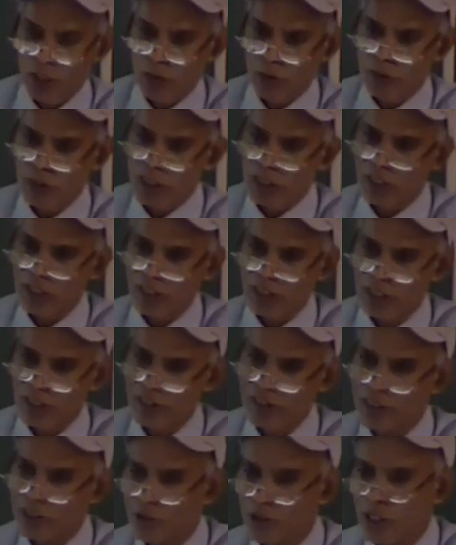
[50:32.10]
do the
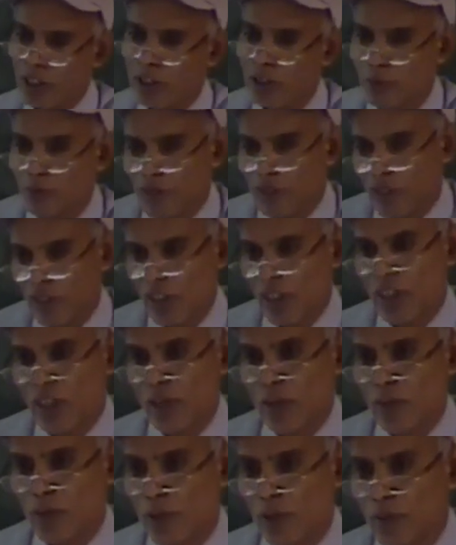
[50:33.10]
integration. You can express it in
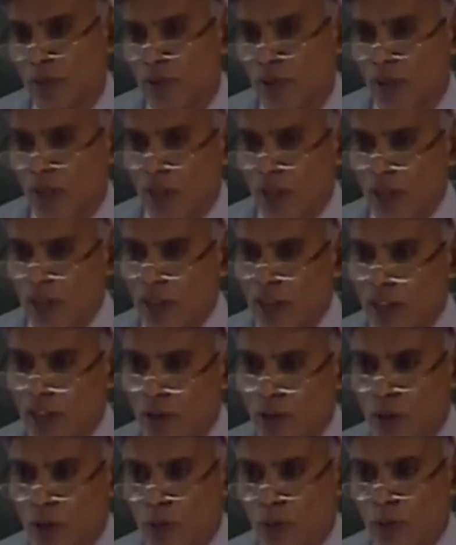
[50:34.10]
terms of del
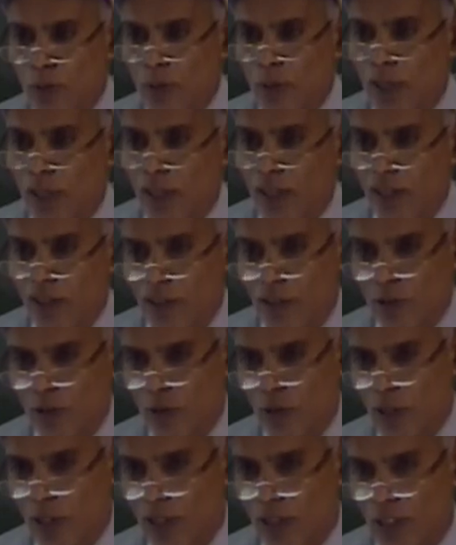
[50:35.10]
2 w by del x
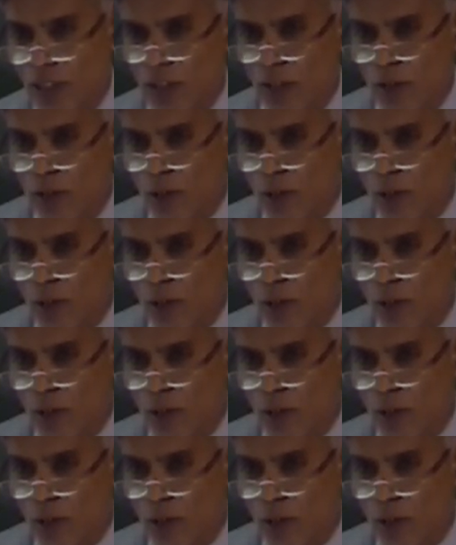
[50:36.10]
square and del 2